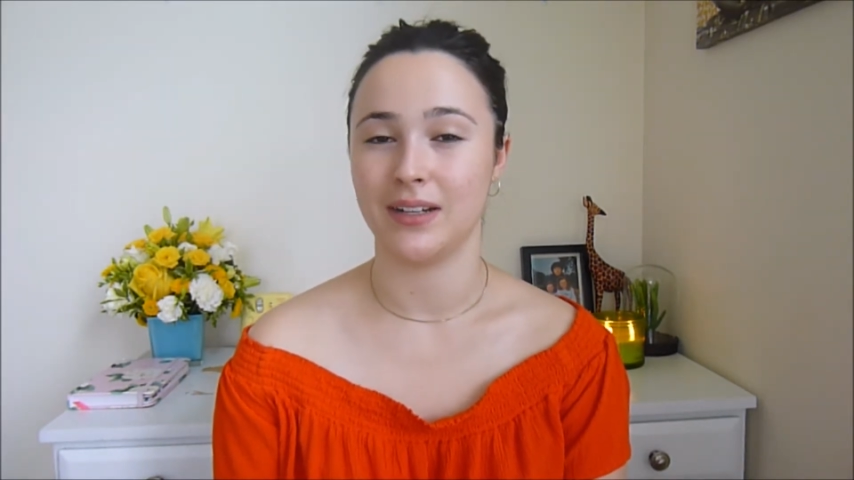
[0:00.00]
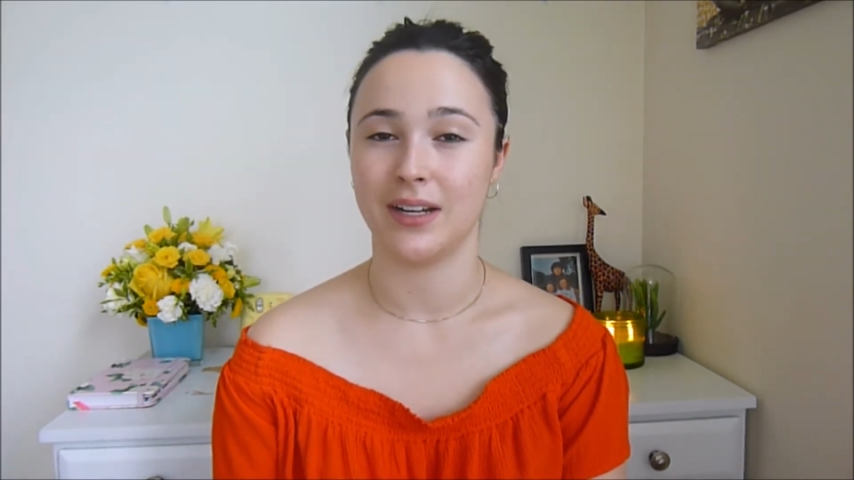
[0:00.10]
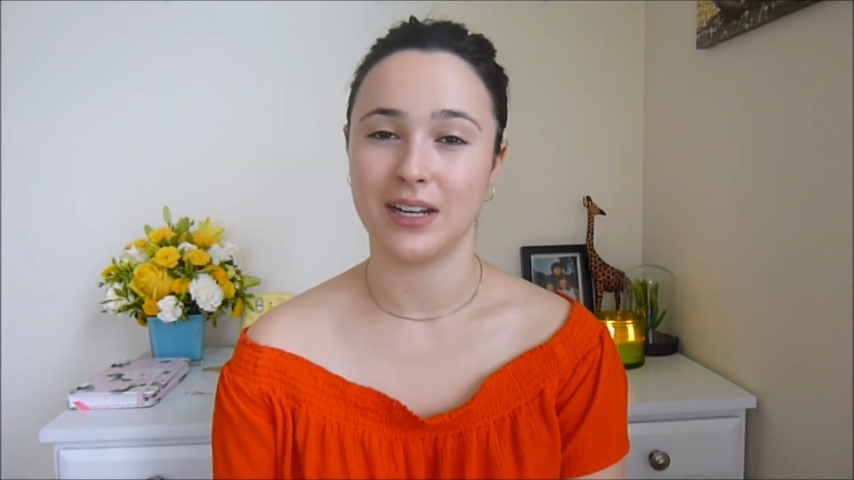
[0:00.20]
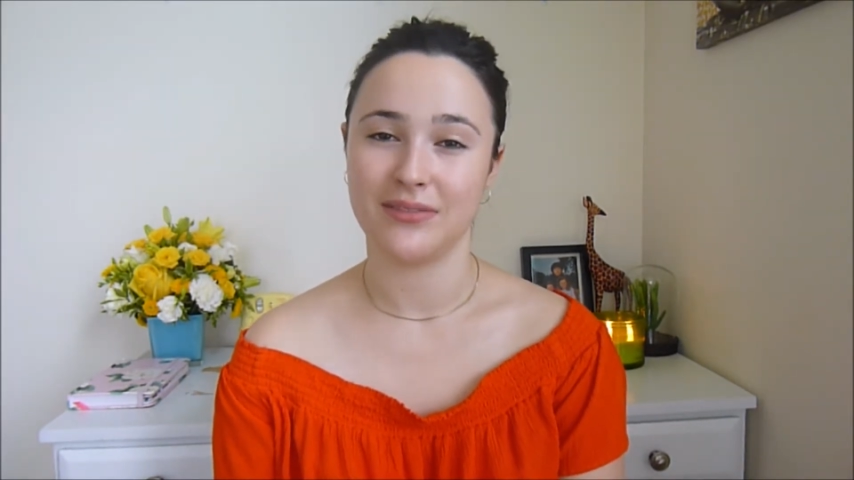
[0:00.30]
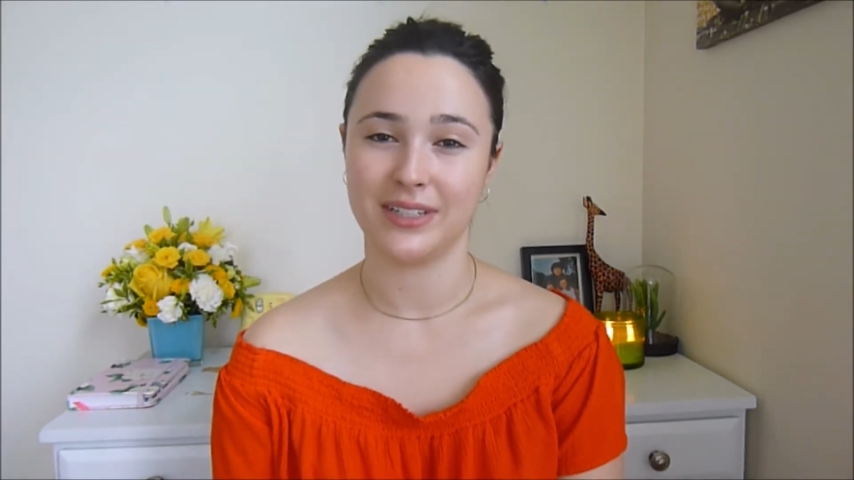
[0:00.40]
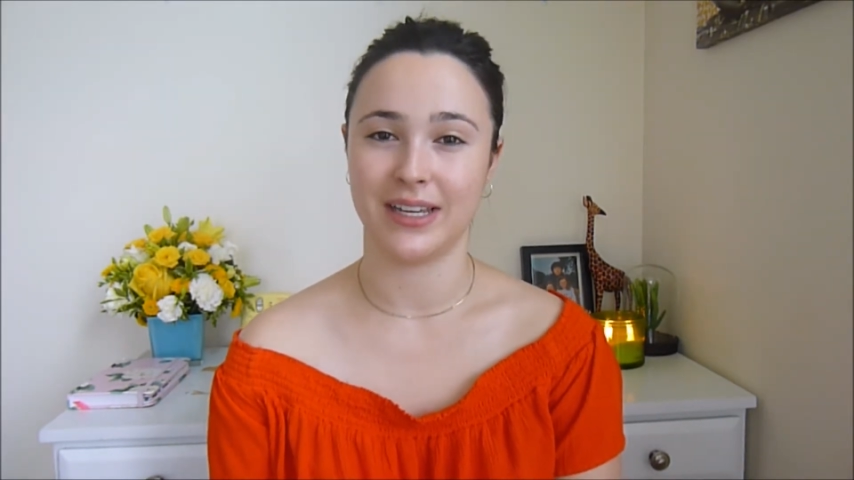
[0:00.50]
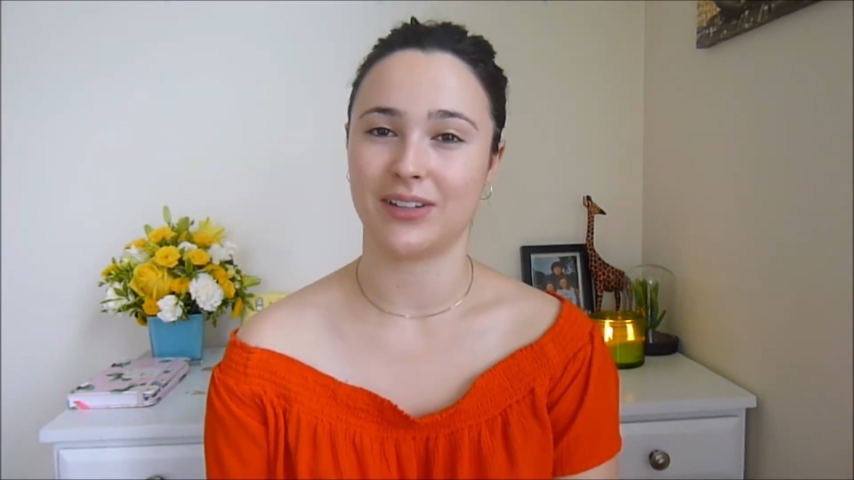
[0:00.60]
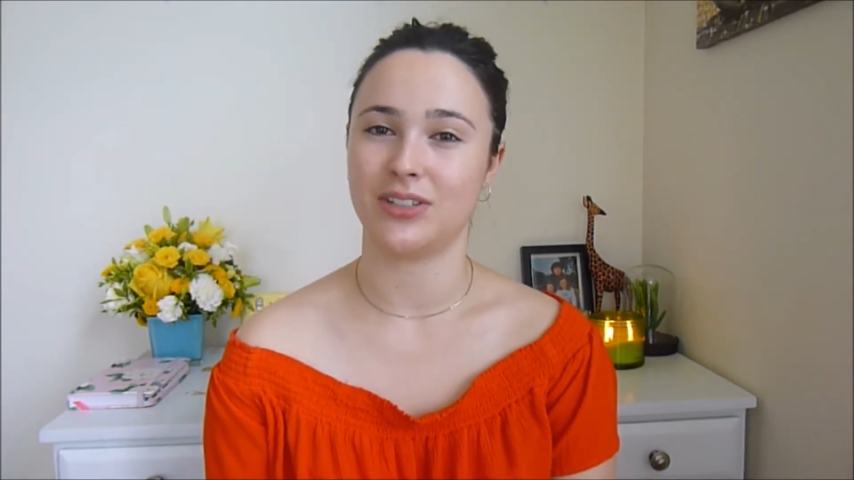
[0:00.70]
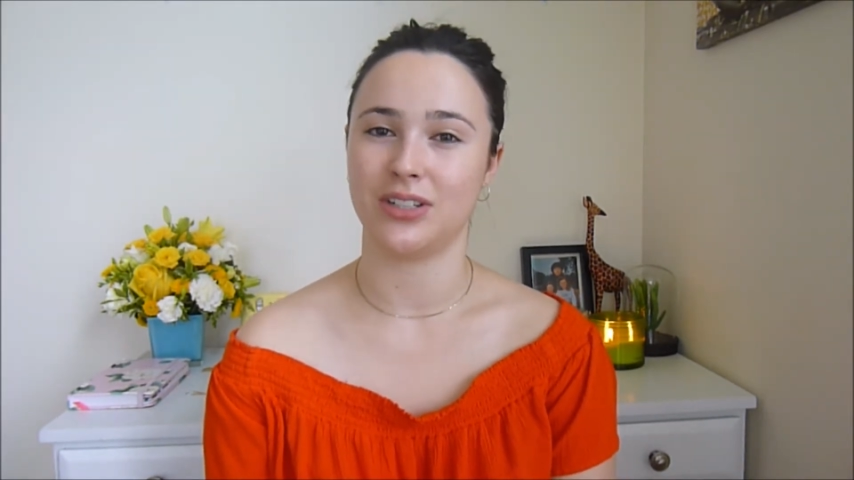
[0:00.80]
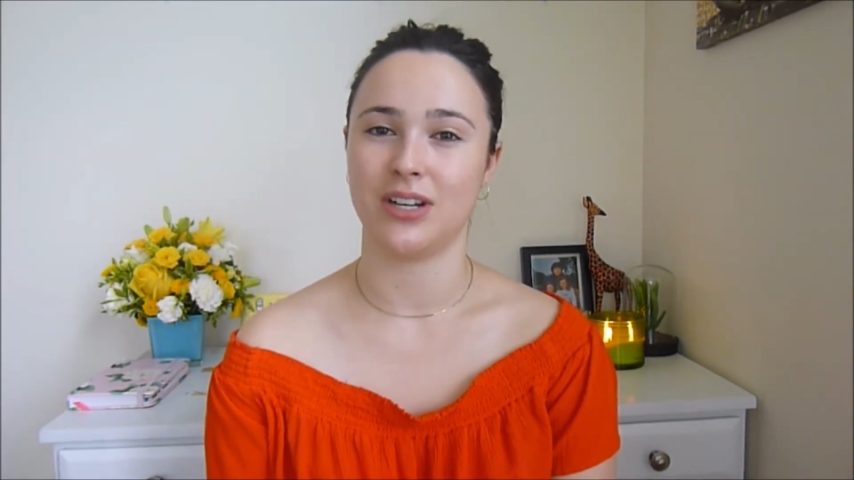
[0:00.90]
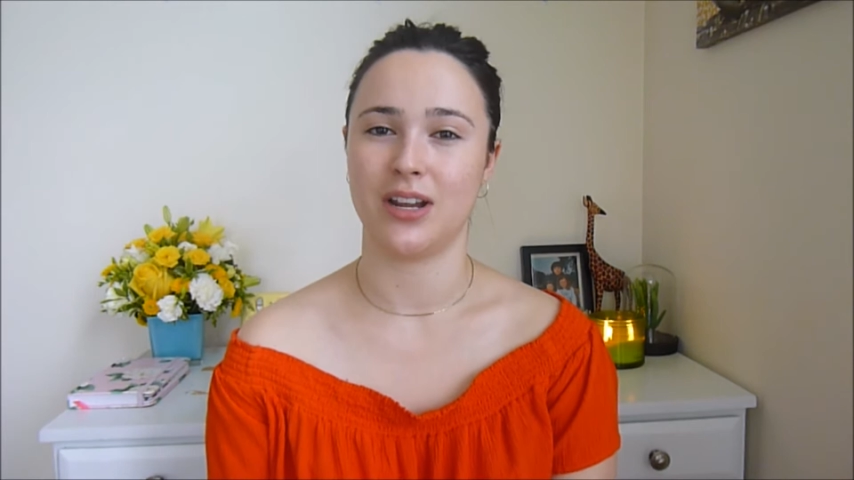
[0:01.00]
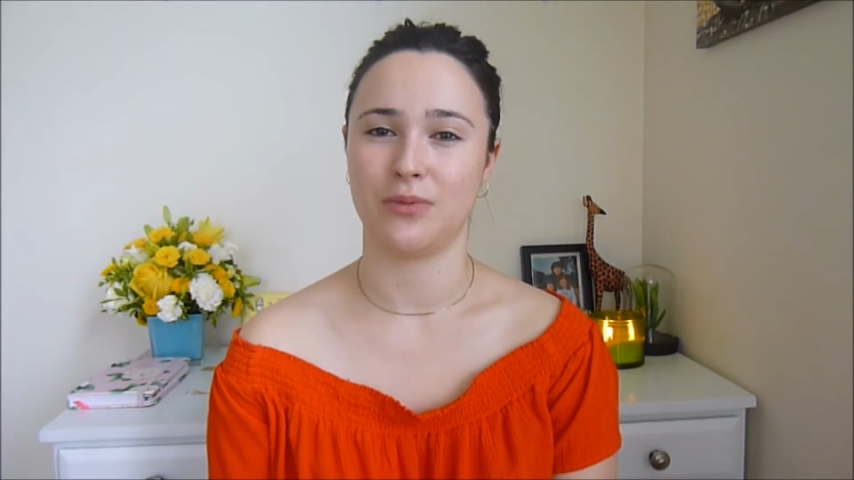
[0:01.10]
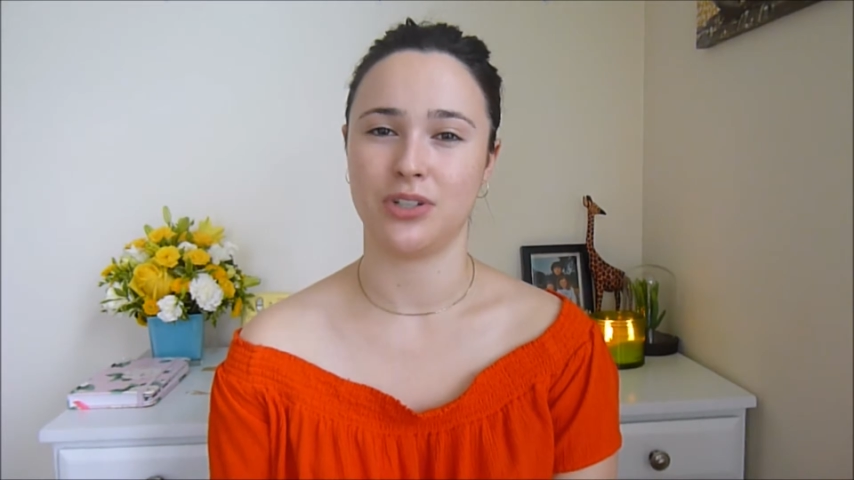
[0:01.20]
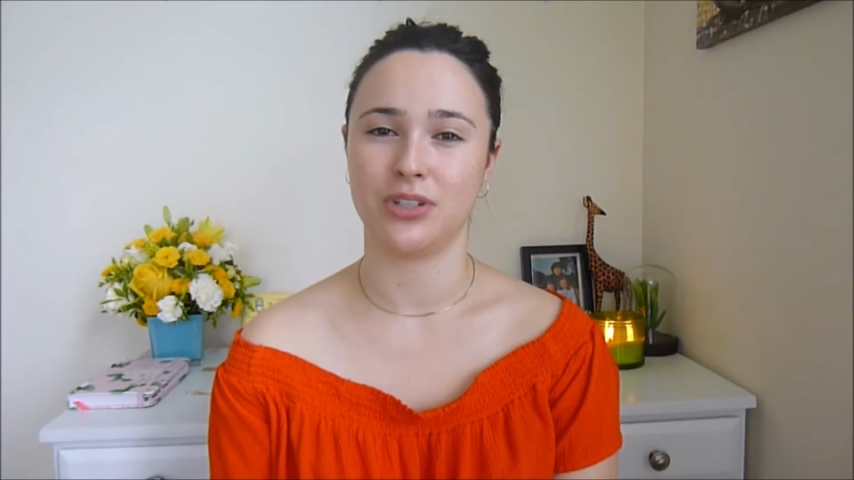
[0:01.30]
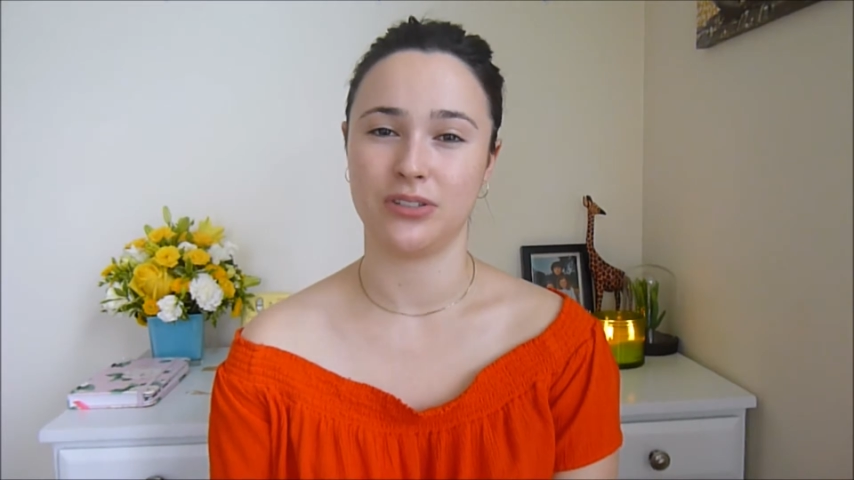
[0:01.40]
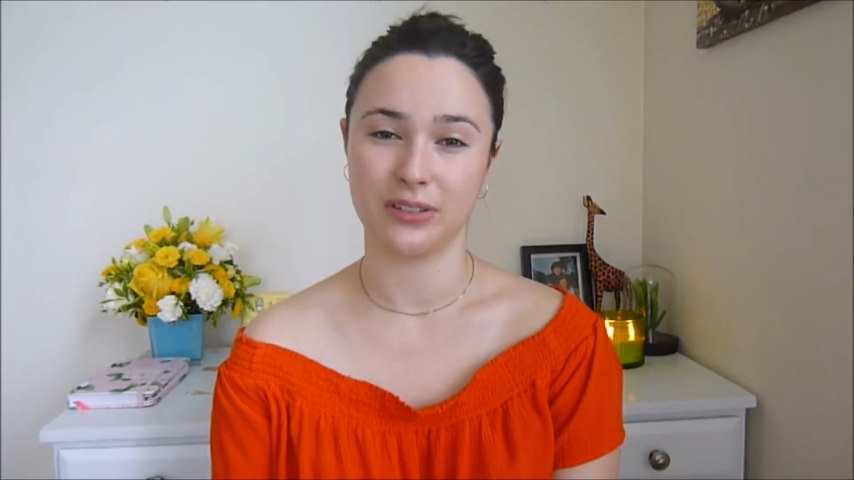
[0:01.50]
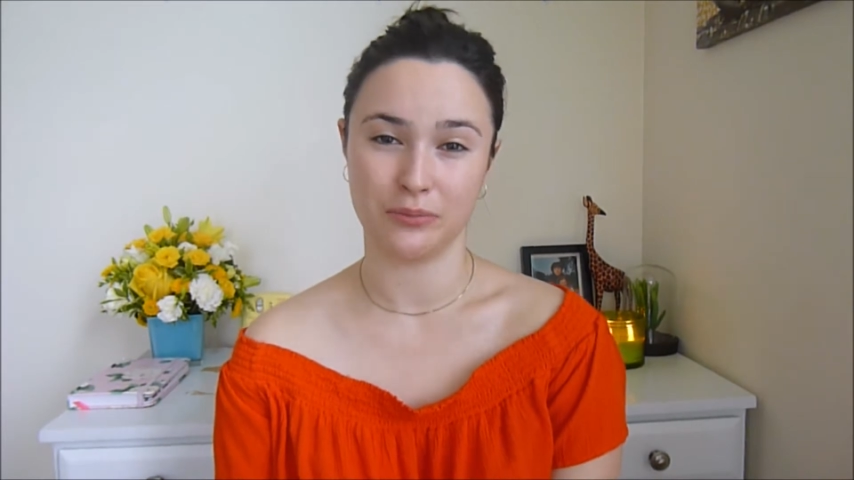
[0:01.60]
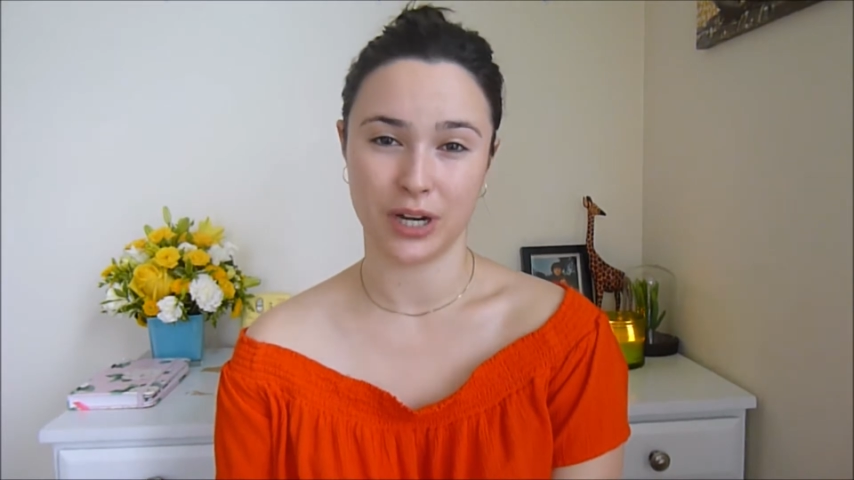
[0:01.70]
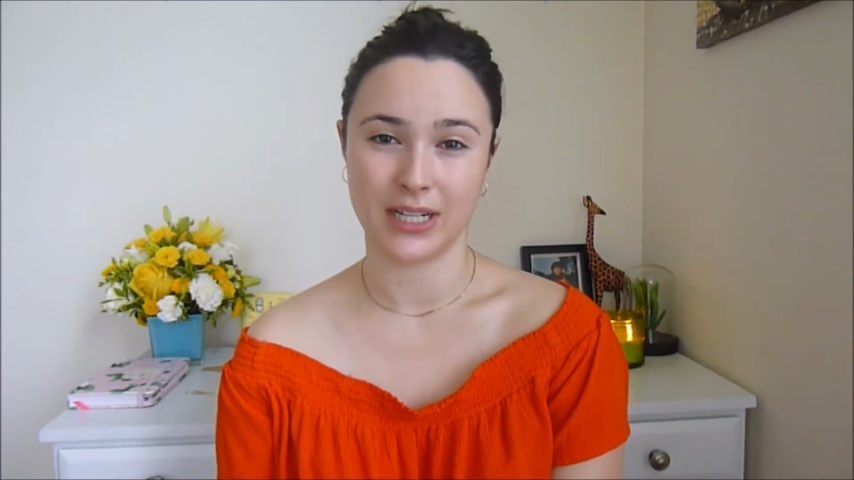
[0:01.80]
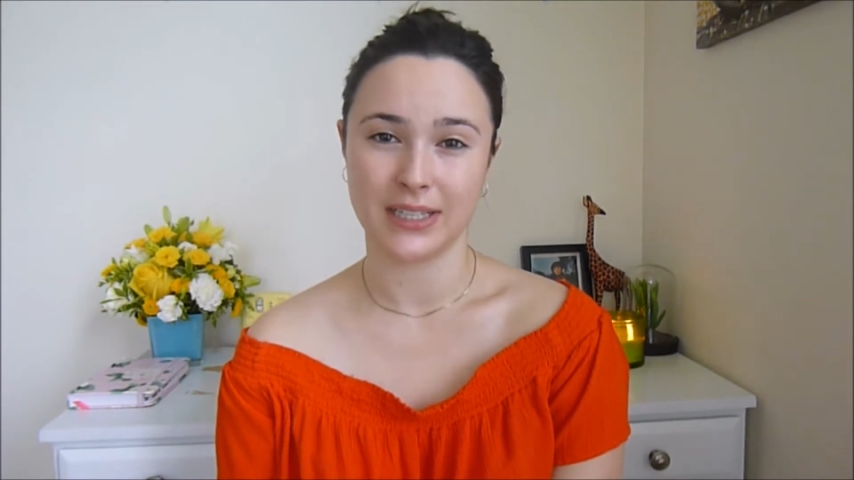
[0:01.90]
an uneven texture, and we should just
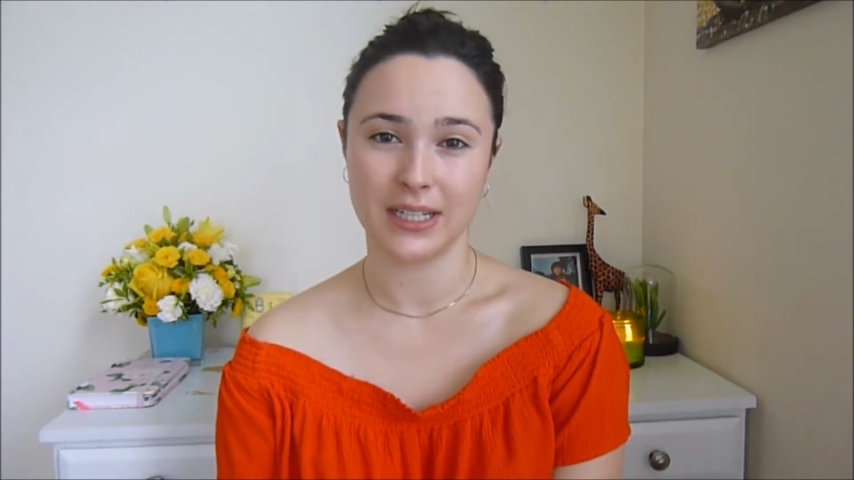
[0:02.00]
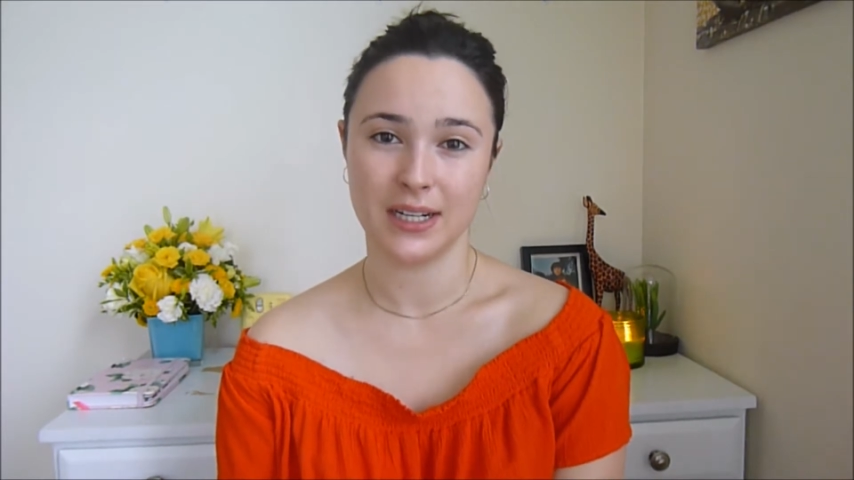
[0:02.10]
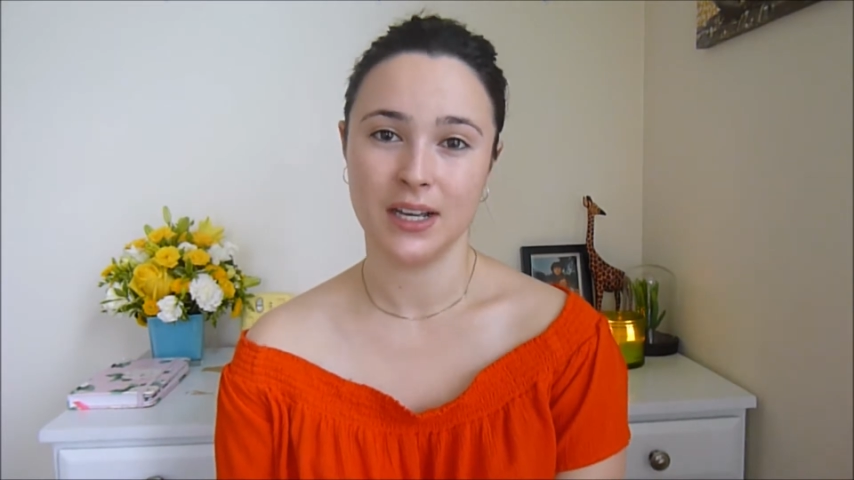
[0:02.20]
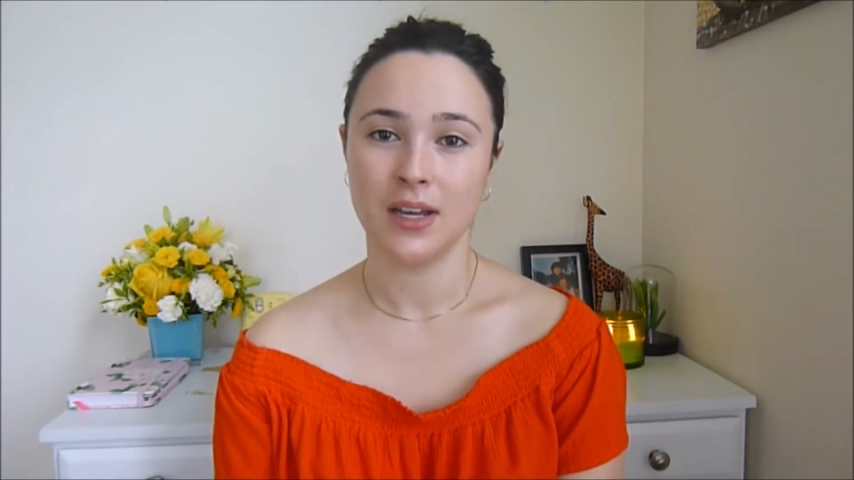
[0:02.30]
embrace it.